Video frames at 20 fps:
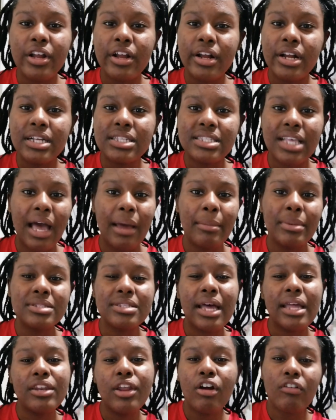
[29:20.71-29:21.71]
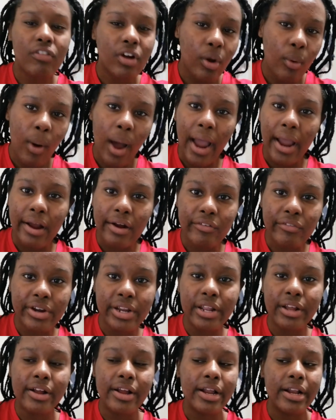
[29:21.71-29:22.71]
assignments that don't require a
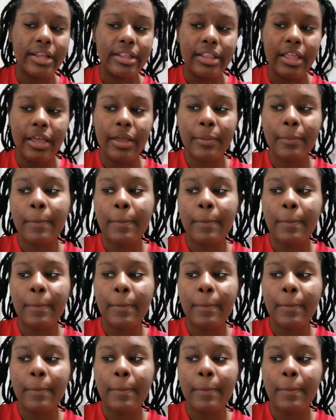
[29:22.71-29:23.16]
reading or anything.